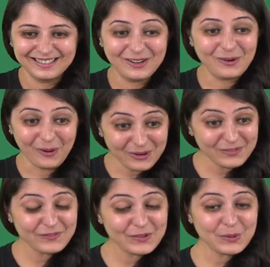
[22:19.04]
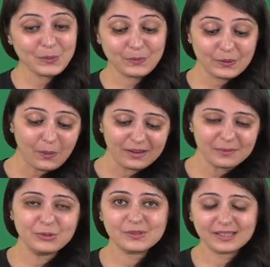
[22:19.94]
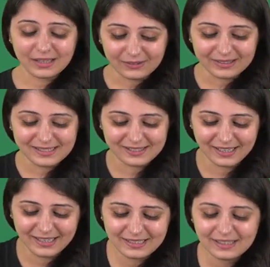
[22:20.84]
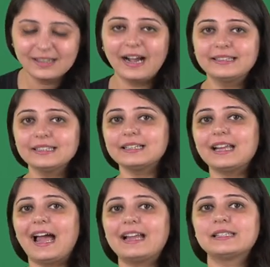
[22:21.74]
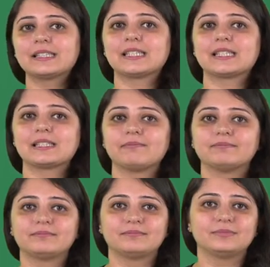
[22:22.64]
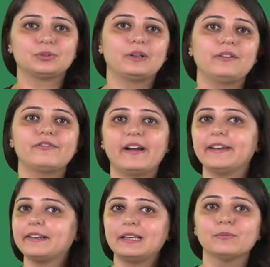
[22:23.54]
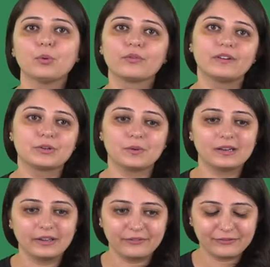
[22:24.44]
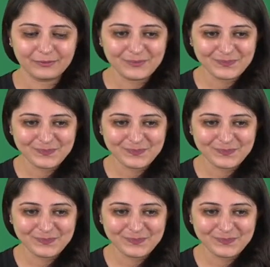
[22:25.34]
A lot of you, you all are music lovers, right? I think it adds, you know, infinitely more fun to our life.